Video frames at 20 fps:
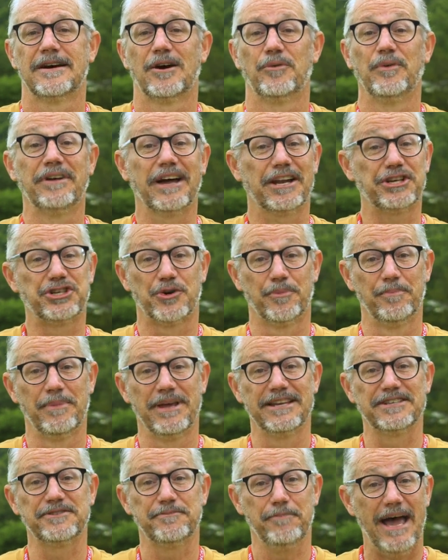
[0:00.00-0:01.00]
We've got a
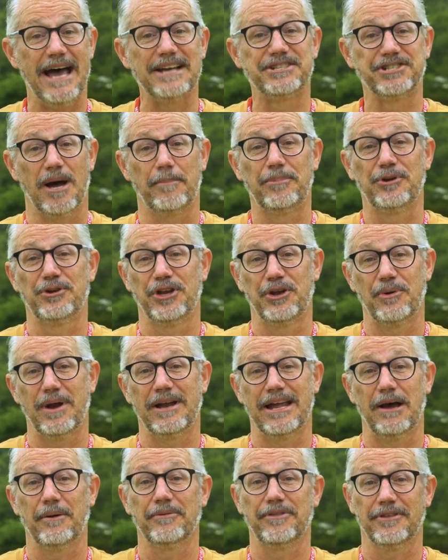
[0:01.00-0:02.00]
tremendous match opportunity
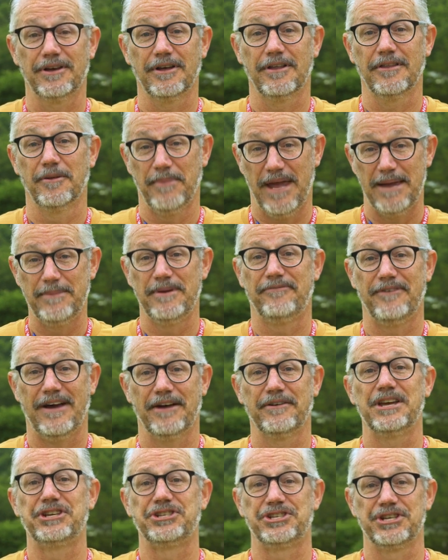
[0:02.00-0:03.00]
right now with the Maybe
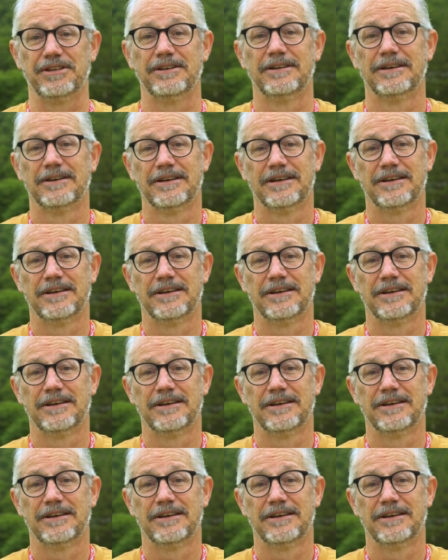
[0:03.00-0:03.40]
Foundation